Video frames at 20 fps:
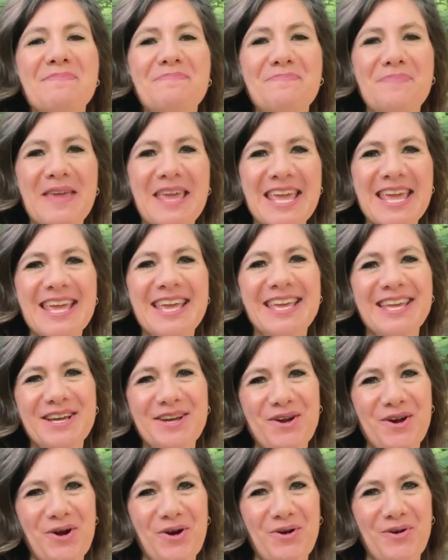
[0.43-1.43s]
Be
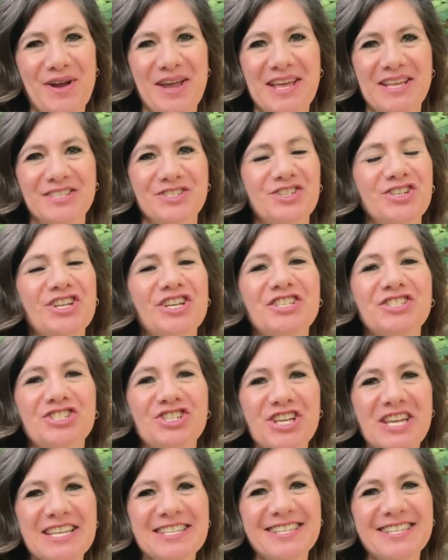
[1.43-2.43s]
encouraged.
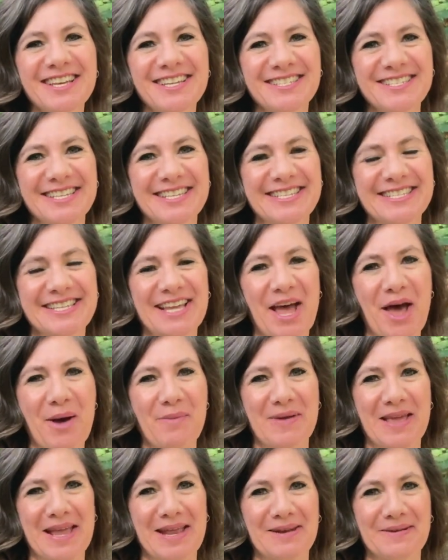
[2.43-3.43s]
Jesus is
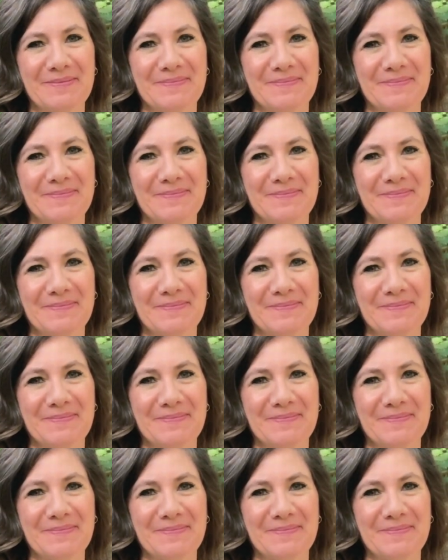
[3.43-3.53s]
coming.